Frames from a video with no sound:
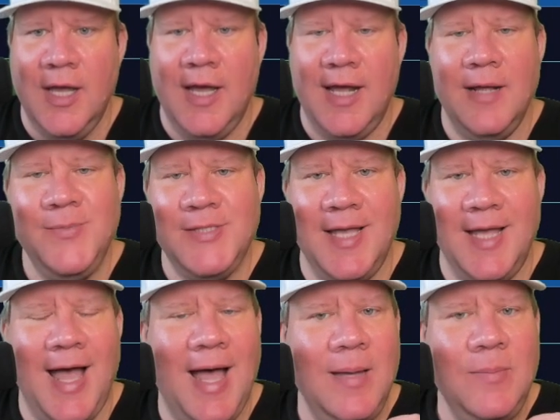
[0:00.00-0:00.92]
And I'm going to say,
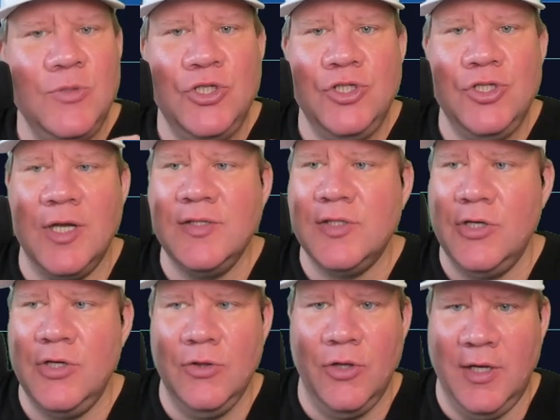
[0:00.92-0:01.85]
I'm just
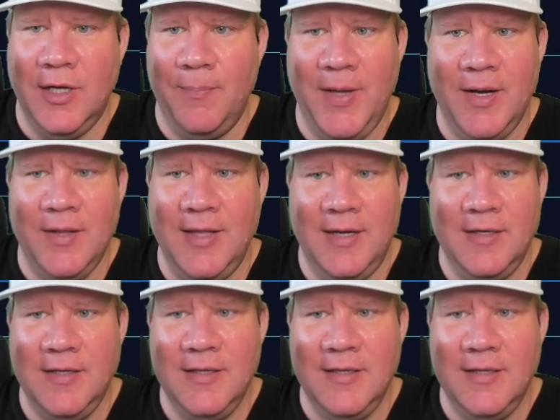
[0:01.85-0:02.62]
going to look at Bet Online.